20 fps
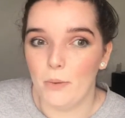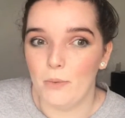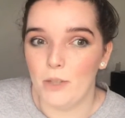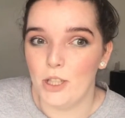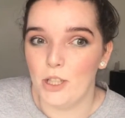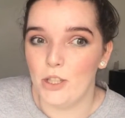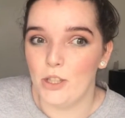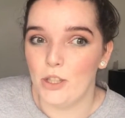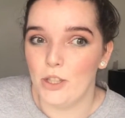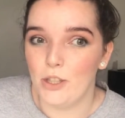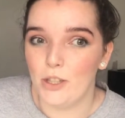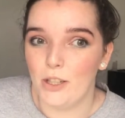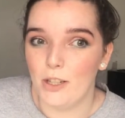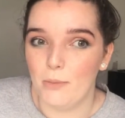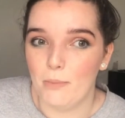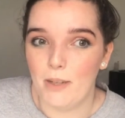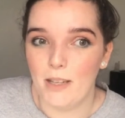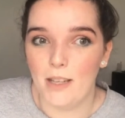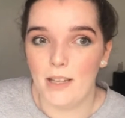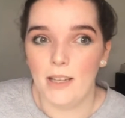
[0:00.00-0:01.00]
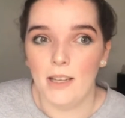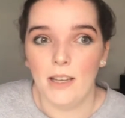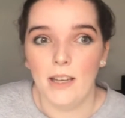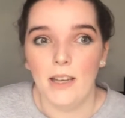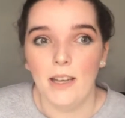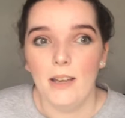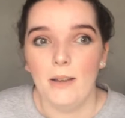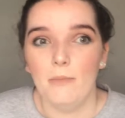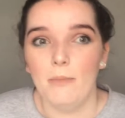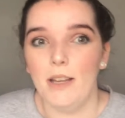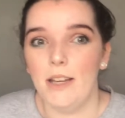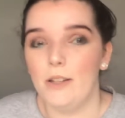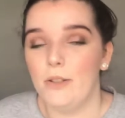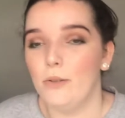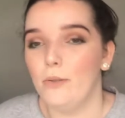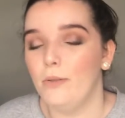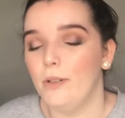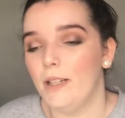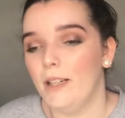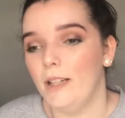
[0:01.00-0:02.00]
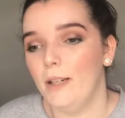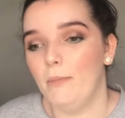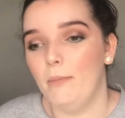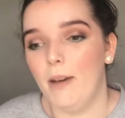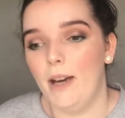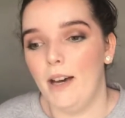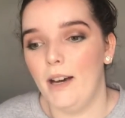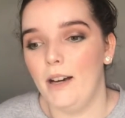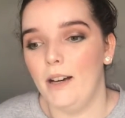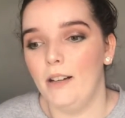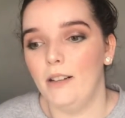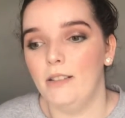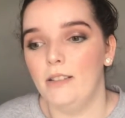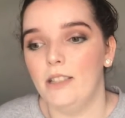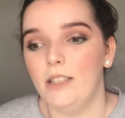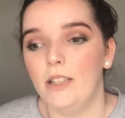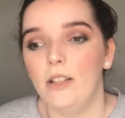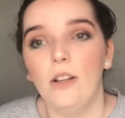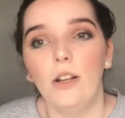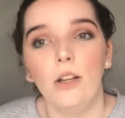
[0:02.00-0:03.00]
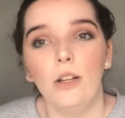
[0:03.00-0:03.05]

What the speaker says: which is just going to be me talking about